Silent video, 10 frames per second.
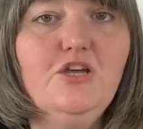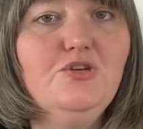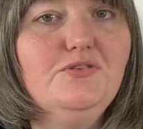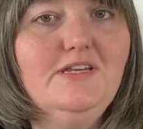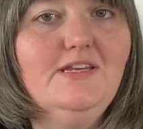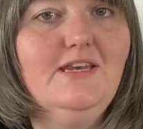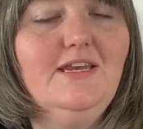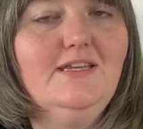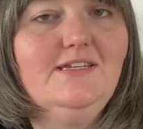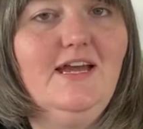You didn't
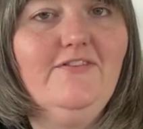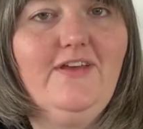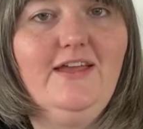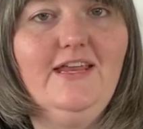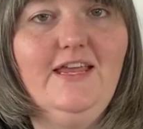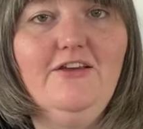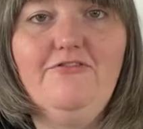need to have any